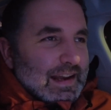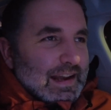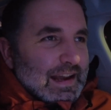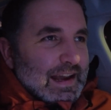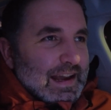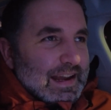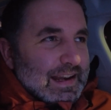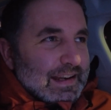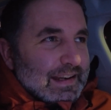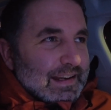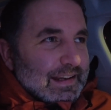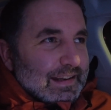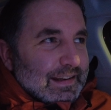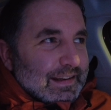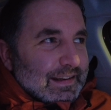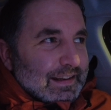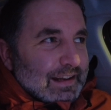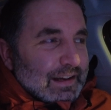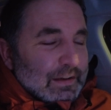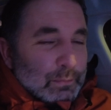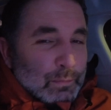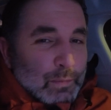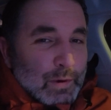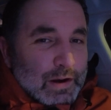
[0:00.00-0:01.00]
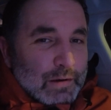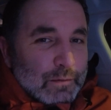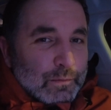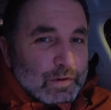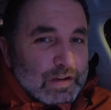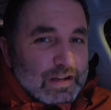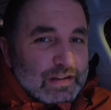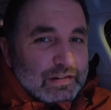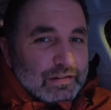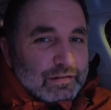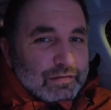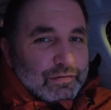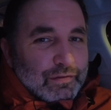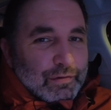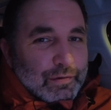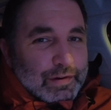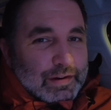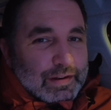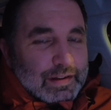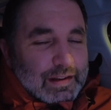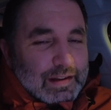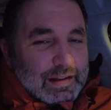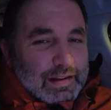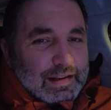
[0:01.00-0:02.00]
And there's one reason for
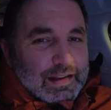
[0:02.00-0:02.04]
it,